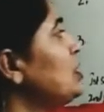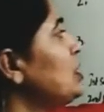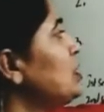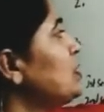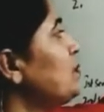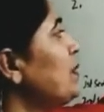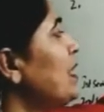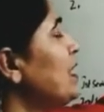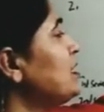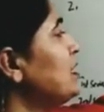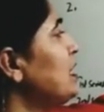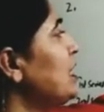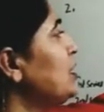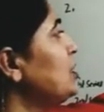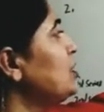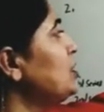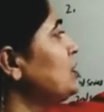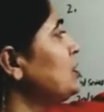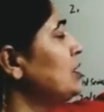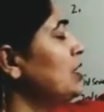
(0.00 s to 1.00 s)
is
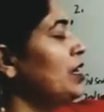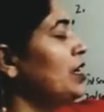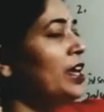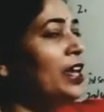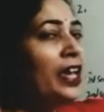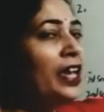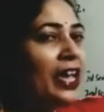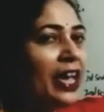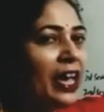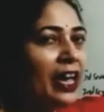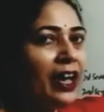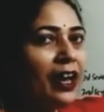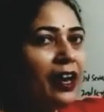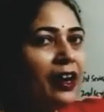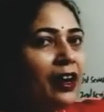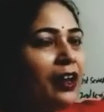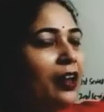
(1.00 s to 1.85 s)
present here